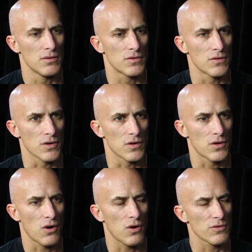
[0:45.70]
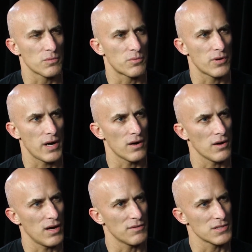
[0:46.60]
So the call to
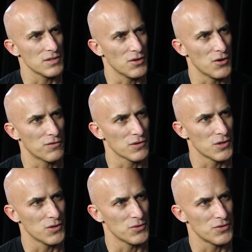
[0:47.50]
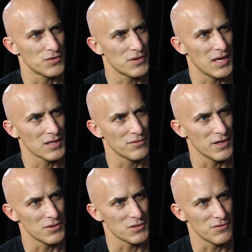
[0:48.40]
prayer obviously overloads
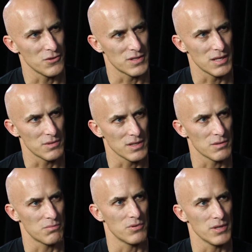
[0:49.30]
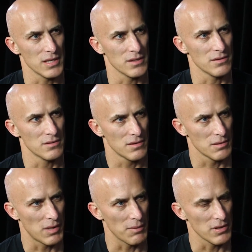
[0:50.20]
elevators if you're attempting to bring
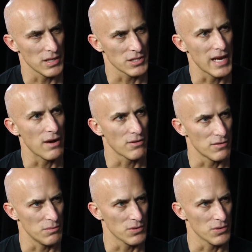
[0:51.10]
the population out of the